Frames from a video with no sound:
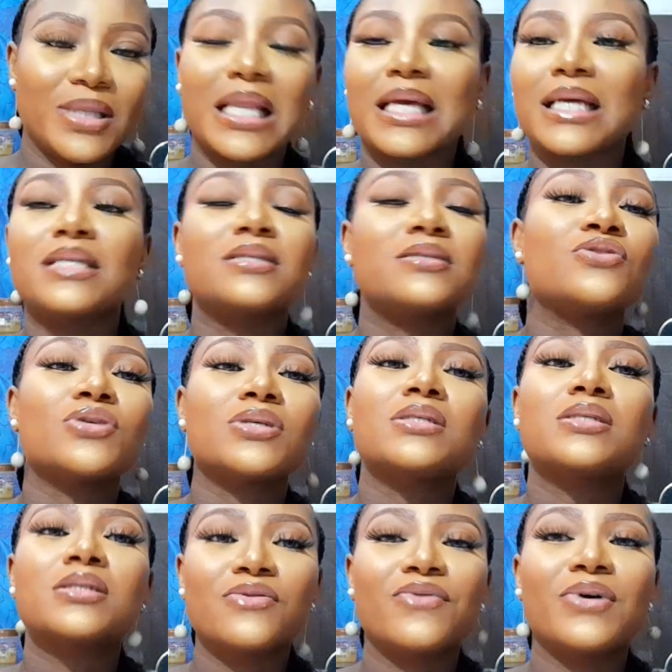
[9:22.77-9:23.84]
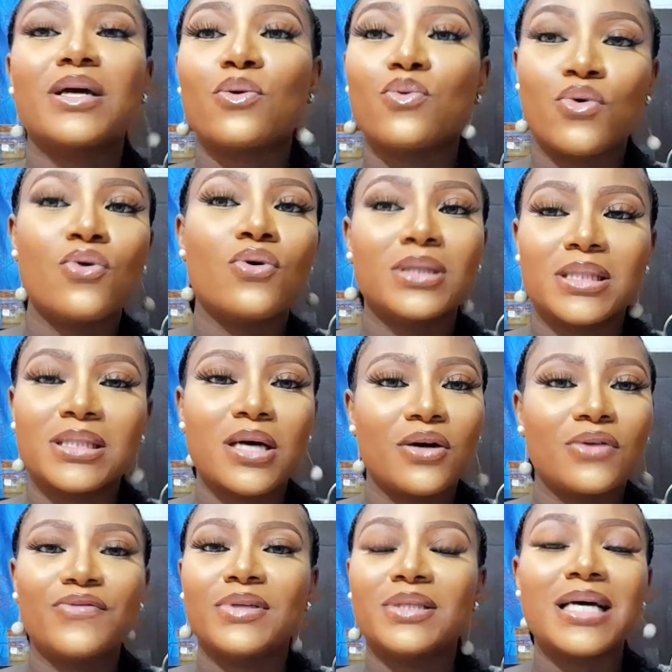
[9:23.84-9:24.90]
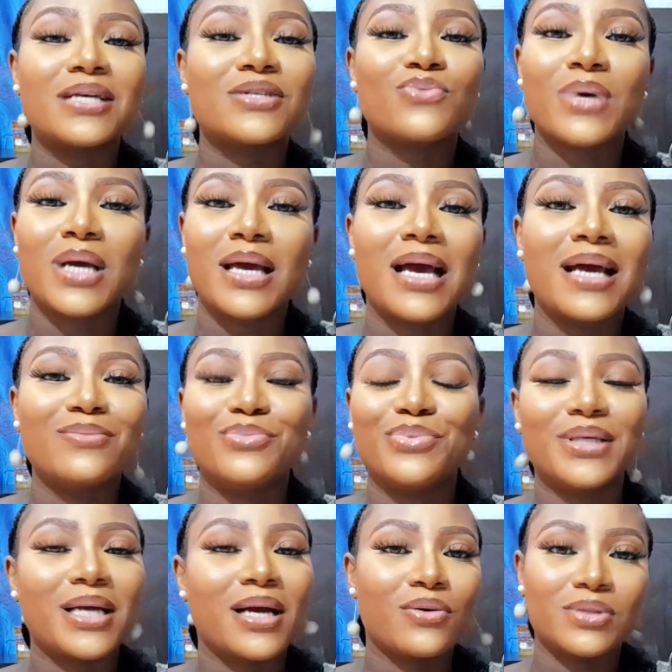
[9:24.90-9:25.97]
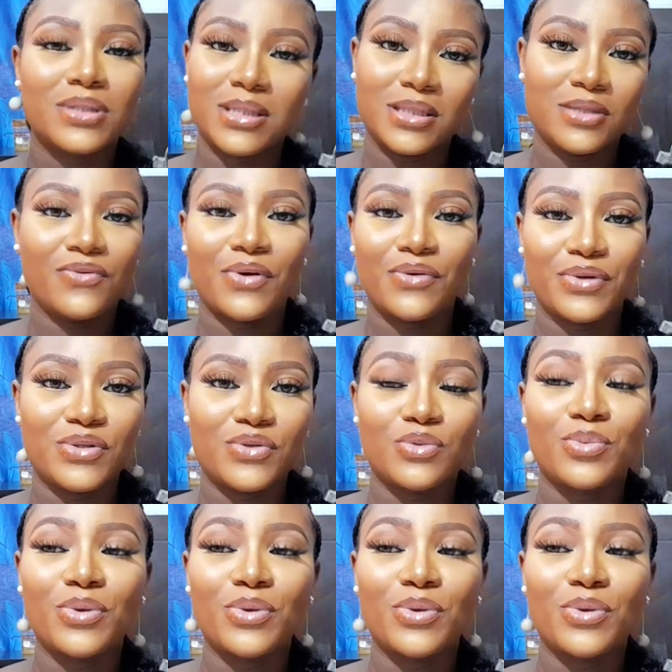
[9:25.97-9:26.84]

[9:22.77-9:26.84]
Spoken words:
Like, it's just silver that will go on this outfit. That's where I bring out silver research.